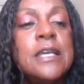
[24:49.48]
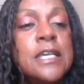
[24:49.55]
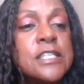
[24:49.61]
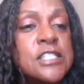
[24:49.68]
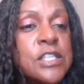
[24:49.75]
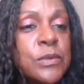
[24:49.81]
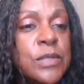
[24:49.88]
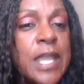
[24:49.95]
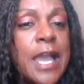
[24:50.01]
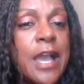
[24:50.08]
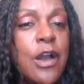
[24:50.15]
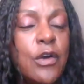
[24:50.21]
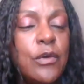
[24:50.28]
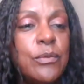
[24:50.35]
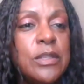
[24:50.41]
So
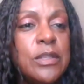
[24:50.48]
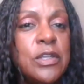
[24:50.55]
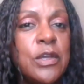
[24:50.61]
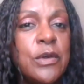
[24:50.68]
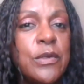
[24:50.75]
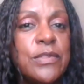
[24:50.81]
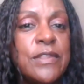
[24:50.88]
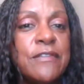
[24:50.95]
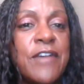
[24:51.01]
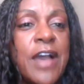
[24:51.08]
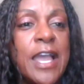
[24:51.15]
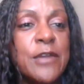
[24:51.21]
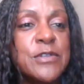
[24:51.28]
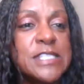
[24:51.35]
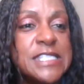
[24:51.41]
now, the
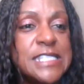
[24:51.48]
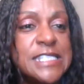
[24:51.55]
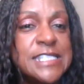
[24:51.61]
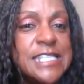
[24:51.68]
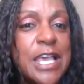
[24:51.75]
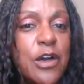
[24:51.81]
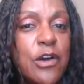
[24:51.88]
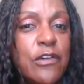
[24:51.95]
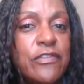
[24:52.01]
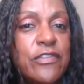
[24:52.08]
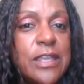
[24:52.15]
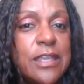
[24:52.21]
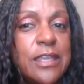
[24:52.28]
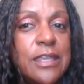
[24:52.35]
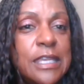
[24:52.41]
virus
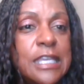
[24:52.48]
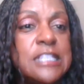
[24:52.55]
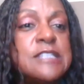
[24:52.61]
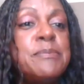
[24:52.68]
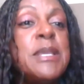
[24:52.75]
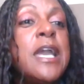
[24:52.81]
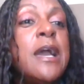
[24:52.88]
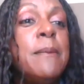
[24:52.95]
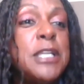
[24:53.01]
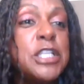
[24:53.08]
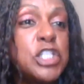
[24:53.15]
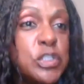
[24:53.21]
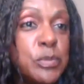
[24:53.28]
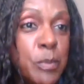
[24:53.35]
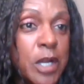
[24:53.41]
itself, it's
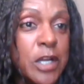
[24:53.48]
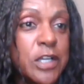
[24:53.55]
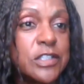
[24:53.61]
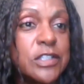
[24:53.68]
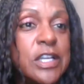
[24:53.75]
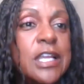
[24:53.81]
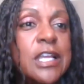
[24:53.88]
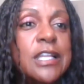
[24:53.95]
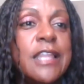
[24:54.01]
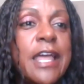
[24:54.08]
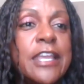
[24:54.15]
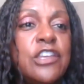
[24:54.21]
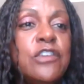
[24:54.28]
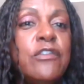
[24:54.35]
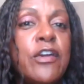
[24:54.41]
becoming smarter.
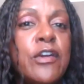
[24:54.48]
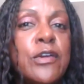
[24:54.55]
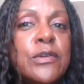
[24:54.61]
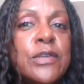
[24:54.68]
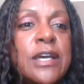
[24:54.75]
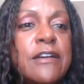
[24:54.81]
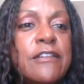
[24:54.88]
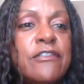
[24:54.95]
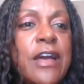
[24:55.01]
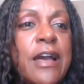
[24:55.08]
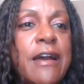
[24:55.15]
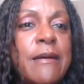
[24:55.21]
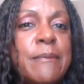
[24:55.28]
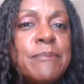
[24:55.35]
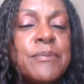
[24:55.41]
Like you've heard of
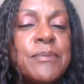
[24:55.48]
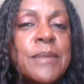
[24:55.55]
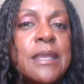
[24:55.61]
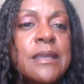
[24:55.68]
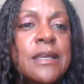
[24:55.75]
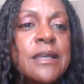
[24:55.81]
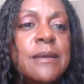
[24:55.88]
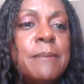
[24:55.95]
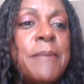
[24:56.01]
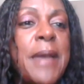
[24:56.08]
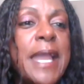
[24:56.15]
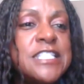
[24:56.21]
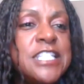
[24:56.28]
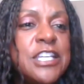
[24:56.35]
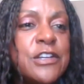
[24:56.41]

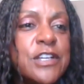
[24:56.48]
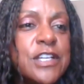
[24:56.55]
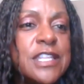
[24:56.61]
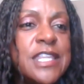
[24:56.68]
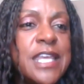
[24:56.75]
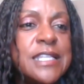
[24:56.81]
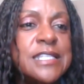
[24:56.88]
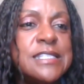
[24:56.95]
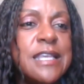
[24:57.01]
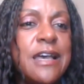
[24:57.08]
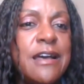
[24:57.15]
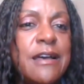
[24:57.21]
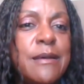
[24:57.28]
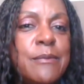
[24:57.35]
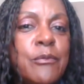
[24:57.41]
bacteria that's
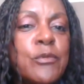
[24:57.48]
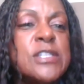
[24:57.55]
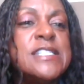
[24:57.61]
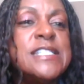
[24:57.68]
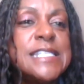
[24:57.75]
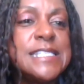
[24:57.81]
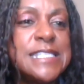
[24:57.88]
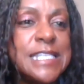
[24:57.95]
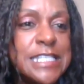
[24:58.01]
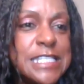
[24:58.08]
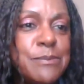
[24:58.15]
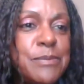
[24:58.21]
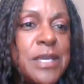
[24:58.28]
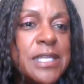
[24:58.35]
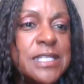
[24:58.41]
resistant
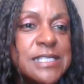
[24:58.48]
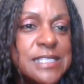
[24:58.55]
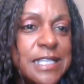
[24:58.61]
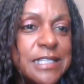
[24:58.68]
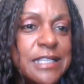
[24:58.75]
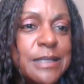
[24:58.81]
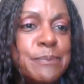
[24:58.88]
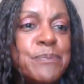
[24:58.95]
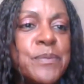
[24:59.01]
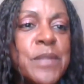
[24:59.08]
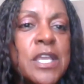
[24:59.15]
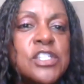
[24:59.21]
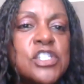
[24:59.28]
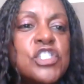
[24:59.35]
to penicillin.